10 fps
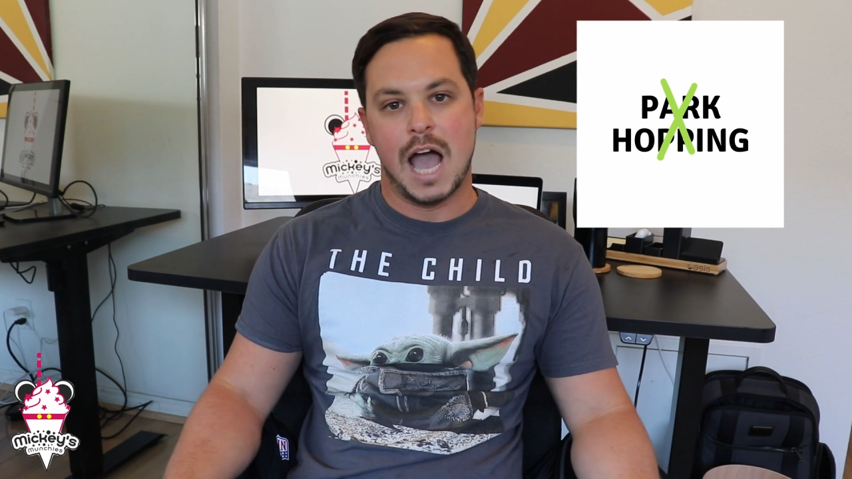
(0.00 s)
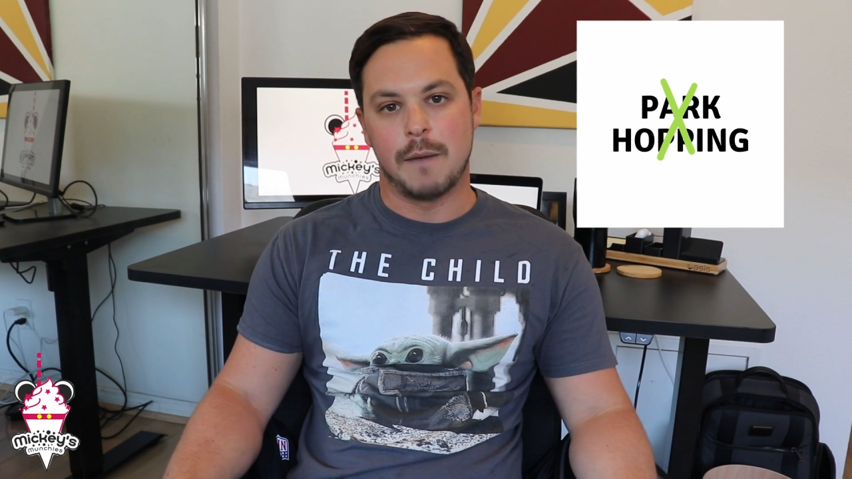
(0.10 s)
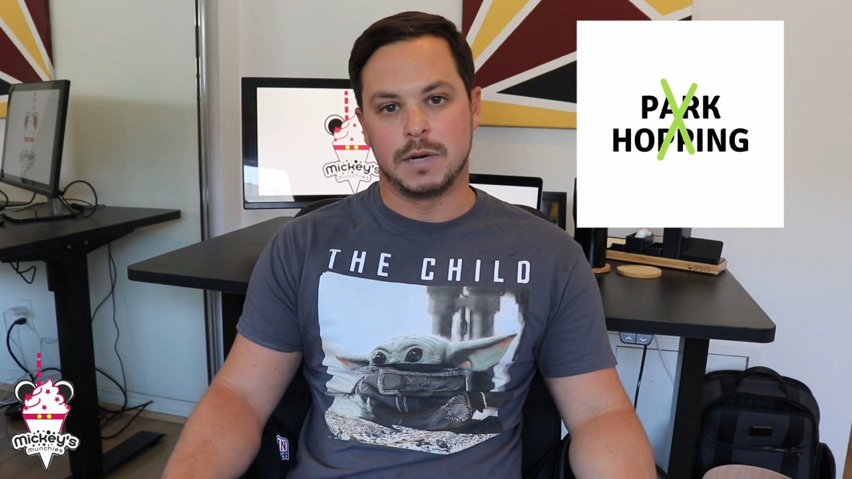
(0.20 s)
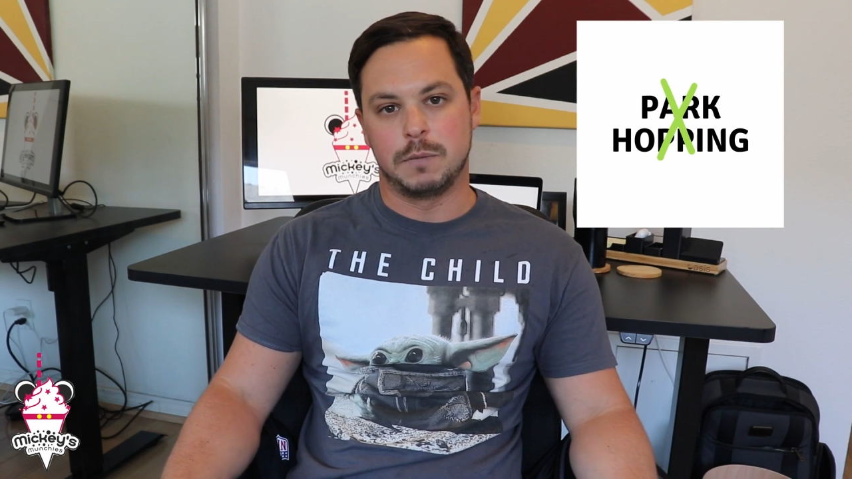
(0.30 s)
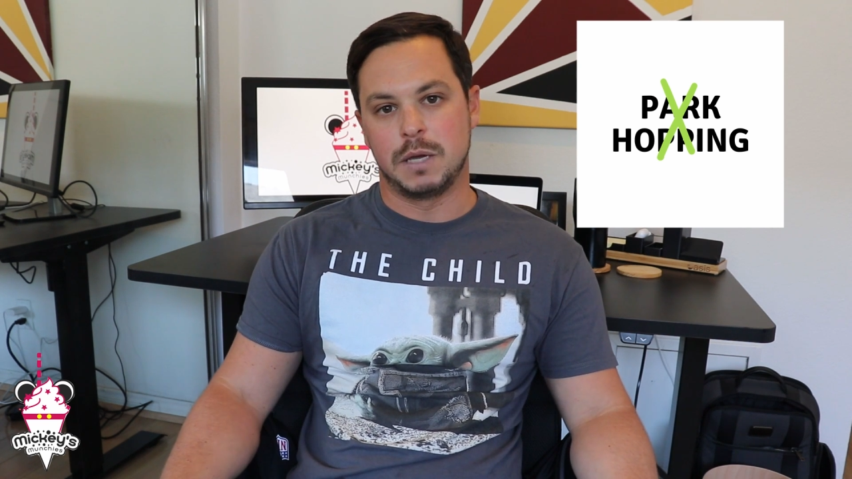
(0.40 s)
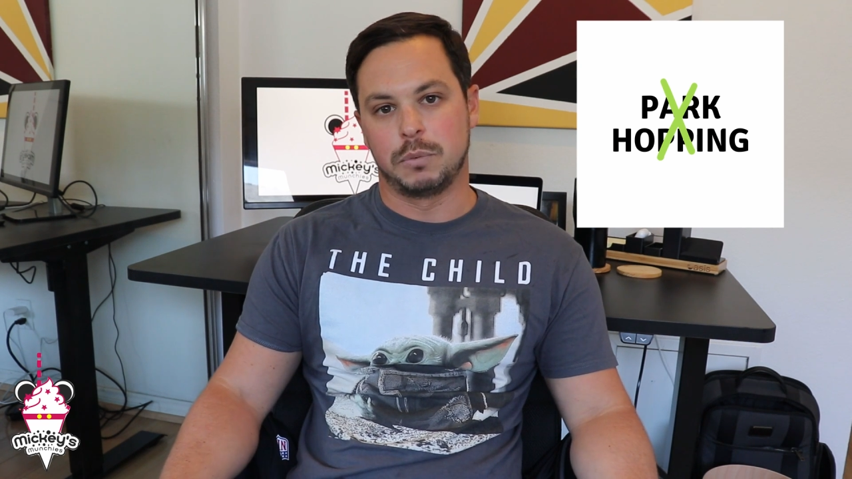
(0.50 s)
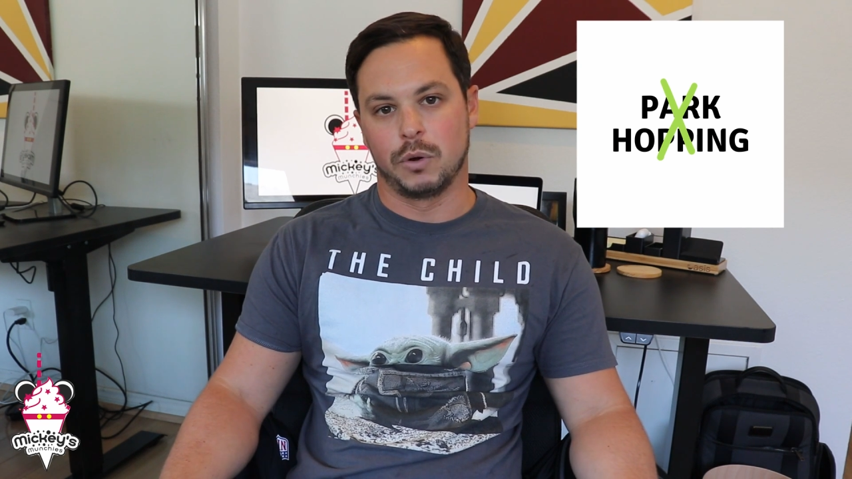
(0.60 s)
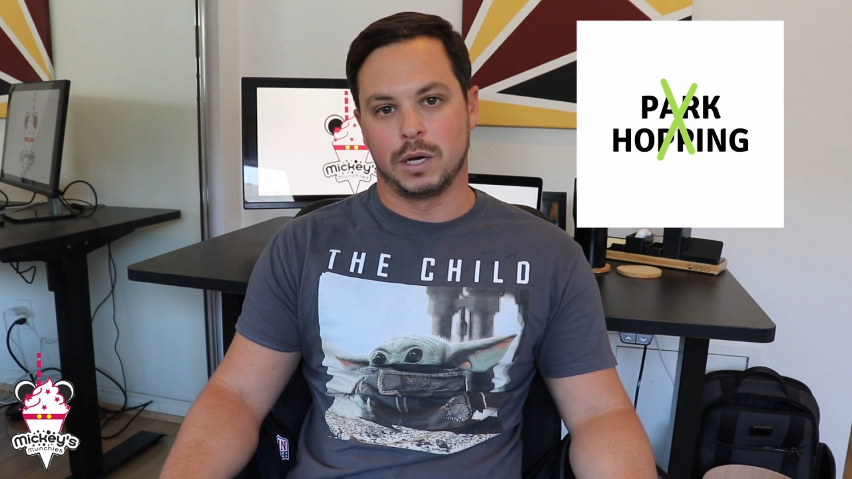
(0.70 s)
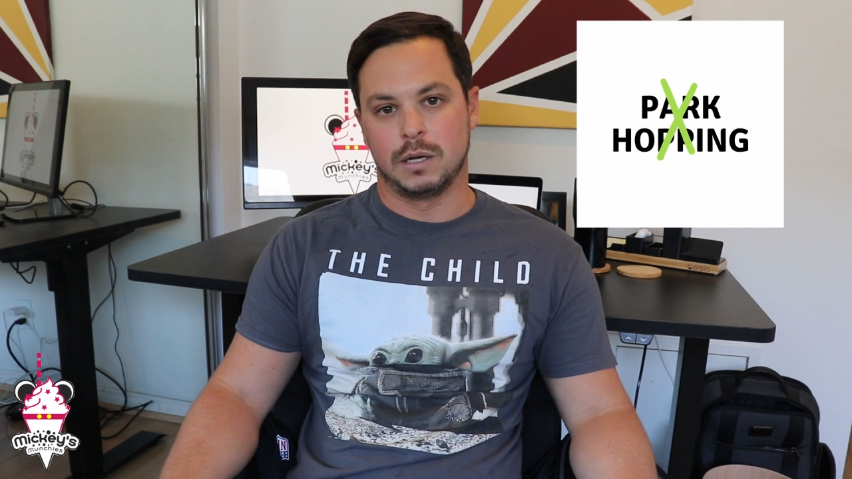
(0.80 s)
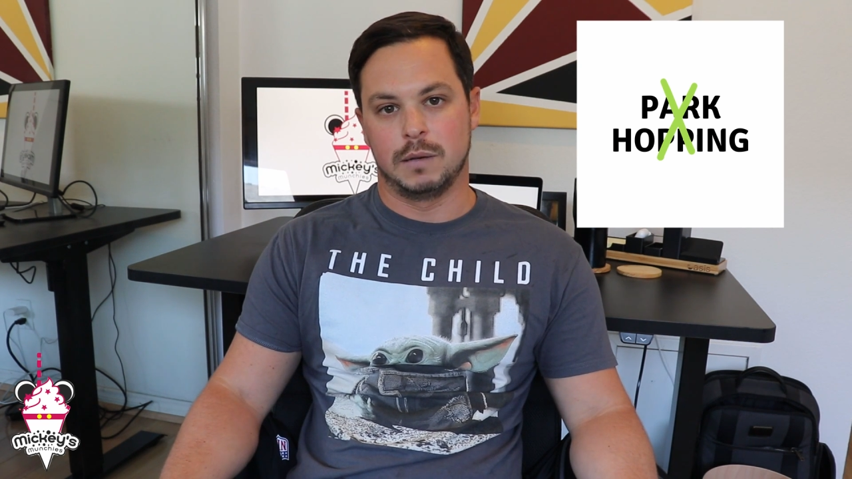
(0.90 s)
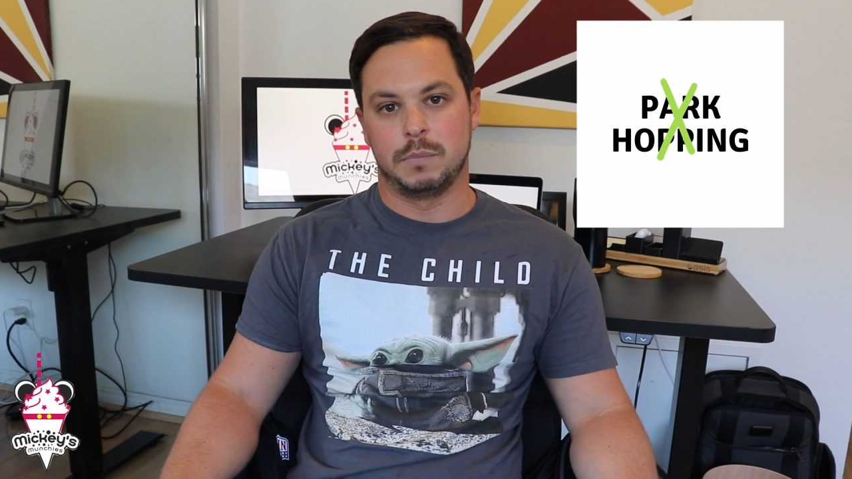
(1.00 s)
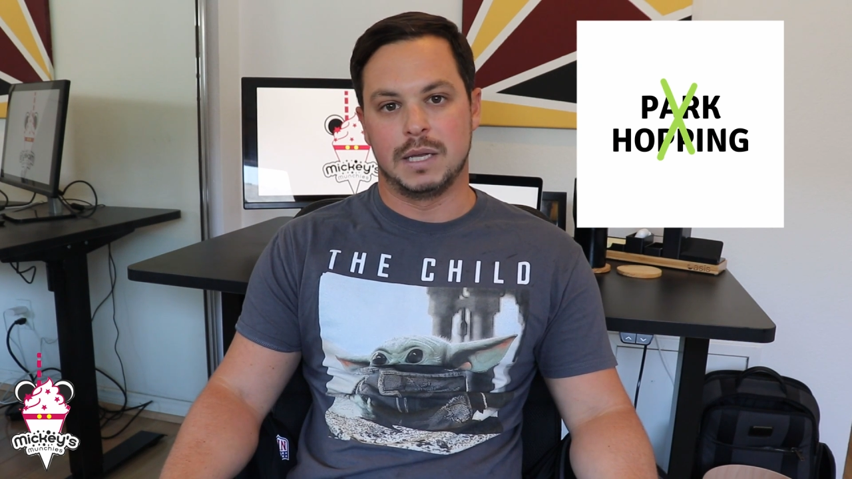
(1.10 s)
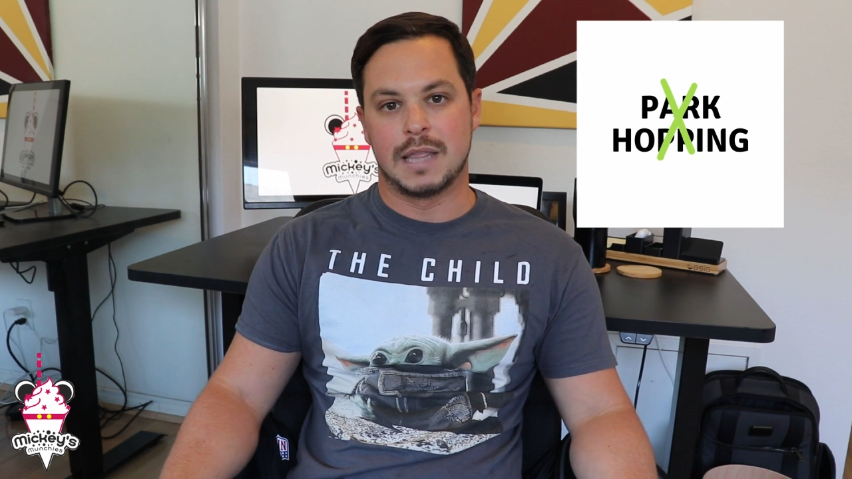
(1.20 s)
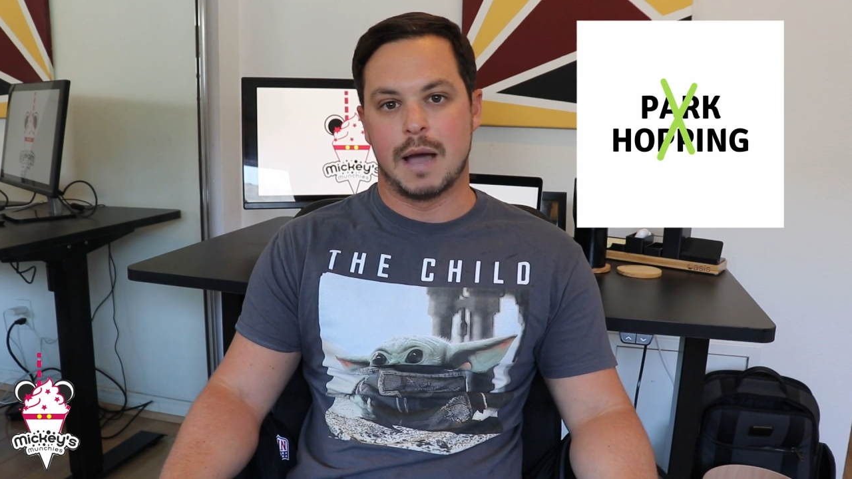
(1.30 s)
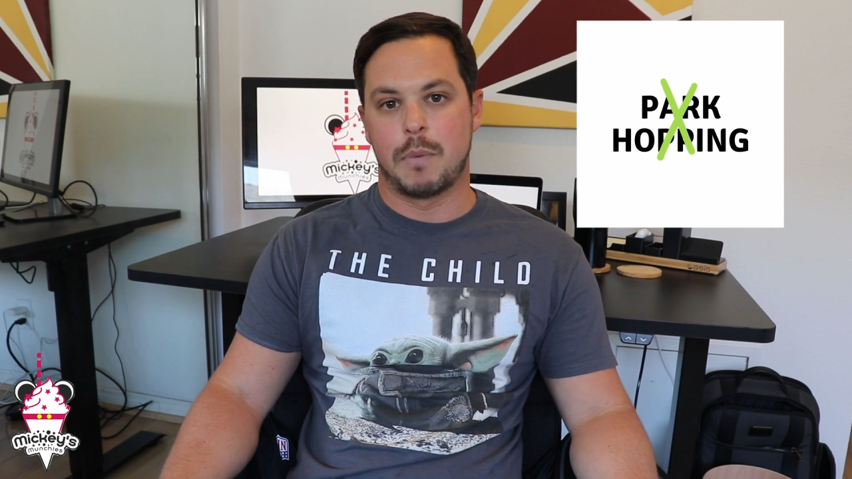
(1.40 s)
how many people are gonna
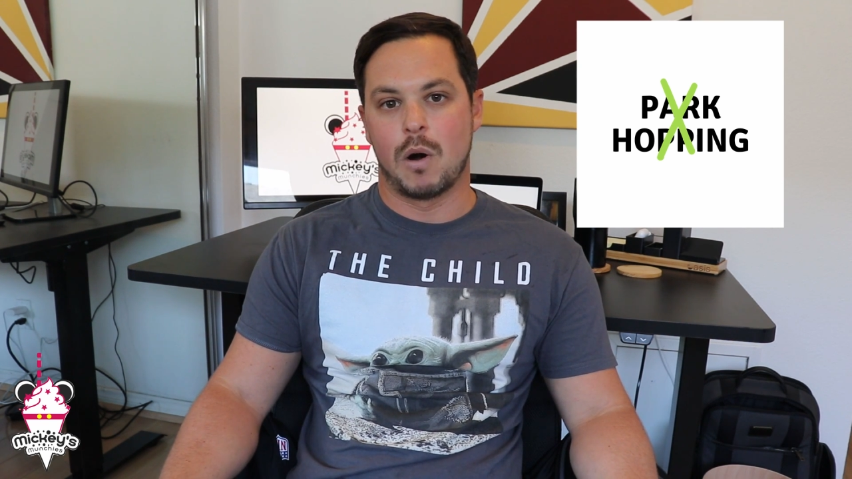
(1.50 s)
be in that